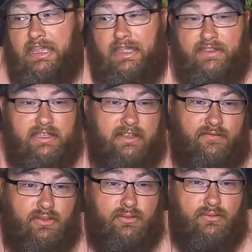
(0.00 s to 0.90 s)
And then
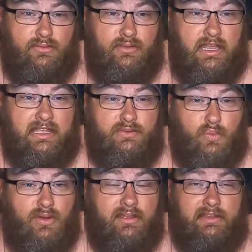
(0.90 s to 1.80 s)
if you guys
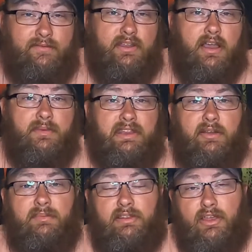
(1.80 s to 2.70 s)
want, leave a comment
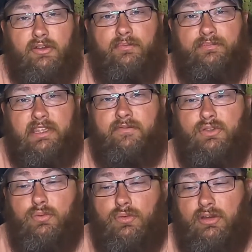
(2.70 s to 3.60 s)
down below if
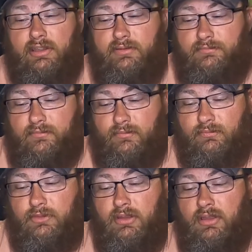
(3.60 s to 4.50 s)
you want.
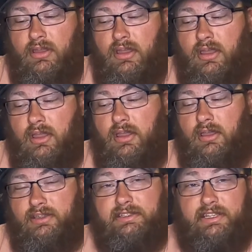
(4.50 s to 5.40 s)

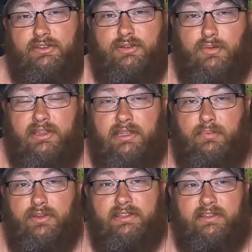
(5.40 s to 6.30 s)
Since I used to work at the
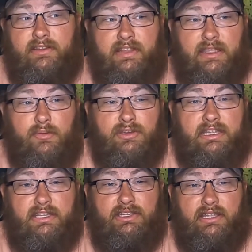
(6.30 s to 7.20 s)
prison, they were
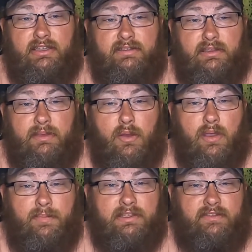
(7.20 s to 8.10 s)
teaching us about
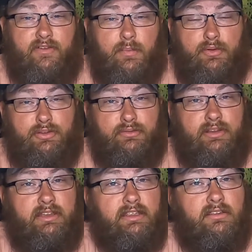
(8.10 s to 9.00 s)
weapons of
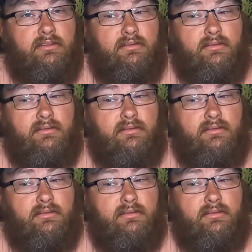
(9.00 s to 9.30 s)
opportunity.